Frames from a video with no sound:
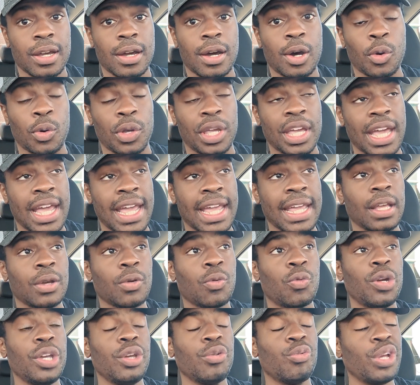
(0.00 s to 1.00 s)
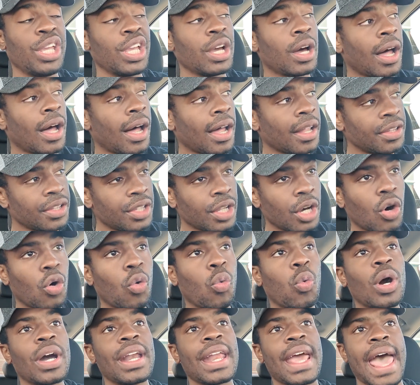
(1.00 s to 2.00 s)
Okay, we, we all know
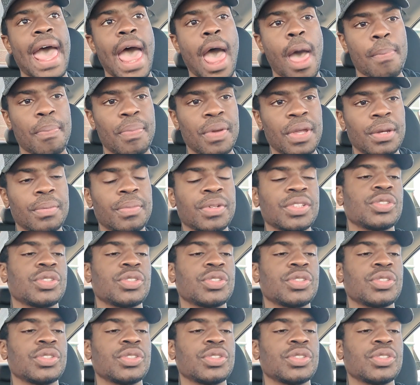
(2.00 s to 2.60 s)
what happened